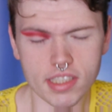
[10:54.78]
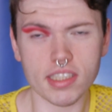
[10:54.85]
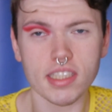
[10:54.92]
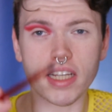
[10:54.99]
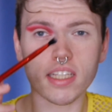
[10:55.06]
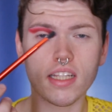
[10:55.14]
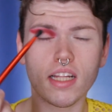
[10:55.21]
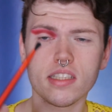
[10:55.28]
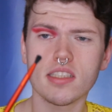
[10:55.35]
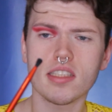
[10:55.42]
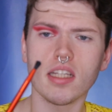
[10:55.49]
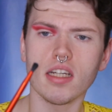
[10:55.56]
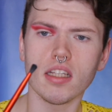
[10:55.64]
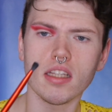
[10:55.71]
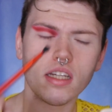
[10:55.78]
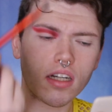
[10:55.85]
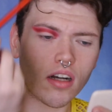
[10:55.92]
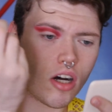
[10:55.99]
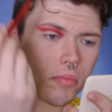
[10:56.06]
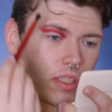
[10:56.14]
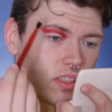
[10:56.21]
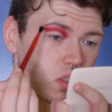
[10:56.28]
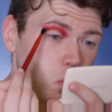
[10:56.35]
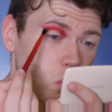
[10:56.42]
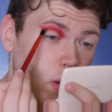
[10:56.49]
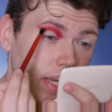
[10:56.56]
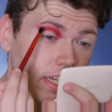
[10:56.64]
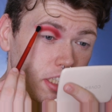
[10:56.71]
Sin. That's the almost
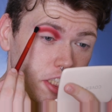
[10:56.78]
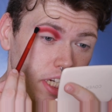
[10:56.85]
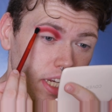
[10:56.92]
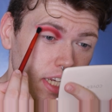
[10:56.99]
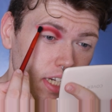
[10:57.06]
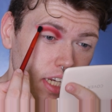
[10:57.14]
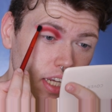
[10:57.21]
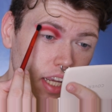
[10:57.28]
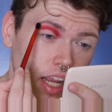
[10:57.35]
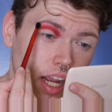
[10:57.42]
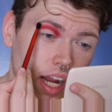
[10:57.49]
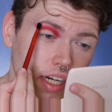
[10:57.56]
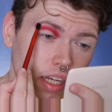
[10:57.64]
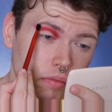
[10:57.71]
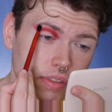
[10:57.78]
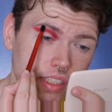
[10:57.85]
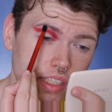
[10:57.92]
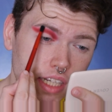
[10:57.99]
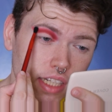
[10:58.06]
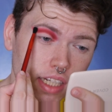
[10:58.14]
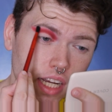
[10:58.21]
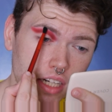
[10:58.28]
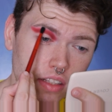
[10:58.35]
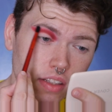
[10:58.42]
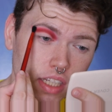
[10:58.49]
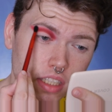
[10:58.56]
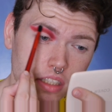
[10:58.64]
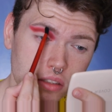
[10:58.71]
white shade. And I'm just gonna kind of
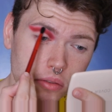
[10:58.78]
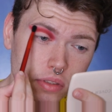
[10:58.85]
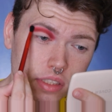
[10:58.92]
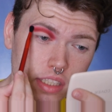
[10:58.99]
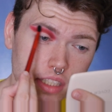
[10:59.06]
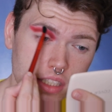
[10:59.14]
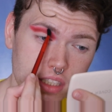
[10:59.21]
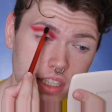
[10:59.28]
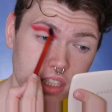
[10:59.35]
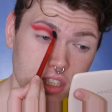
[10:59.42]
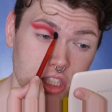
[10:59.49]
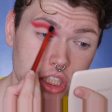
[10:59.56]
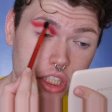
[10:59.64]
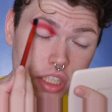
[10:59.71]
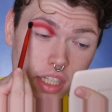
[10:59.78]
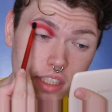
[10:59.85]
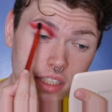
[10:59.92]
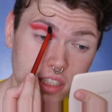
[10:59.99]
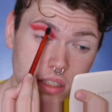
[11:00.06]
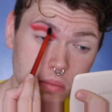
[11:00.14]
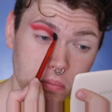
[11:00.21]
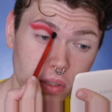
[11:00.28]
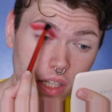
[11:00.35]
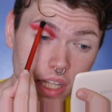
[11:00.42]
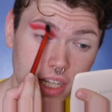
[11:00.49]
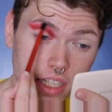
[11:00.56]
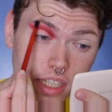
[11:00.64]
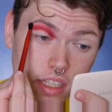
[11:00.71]
like use it to just
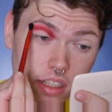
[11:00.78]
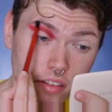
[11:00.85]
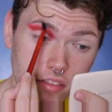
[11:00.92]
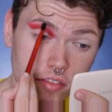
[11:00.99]
blend the